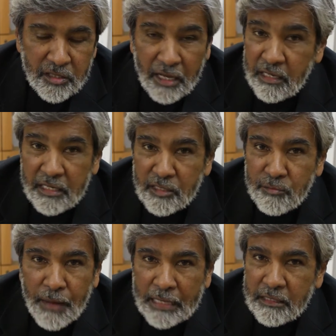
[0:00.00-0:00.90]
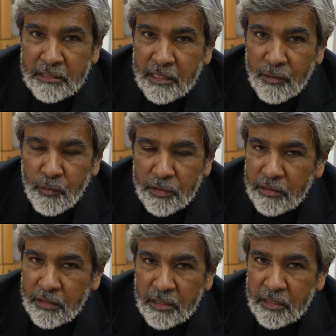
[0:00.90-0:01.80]
that it doesn't matter to them whether
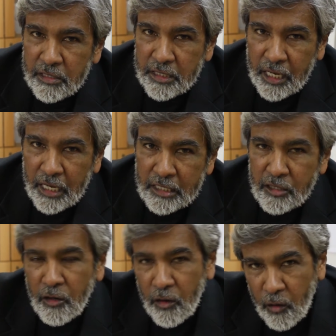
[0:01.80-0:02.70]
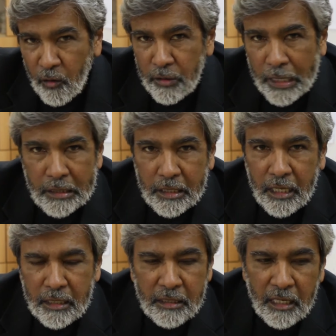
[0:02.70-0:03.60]
the girl is cut or not cut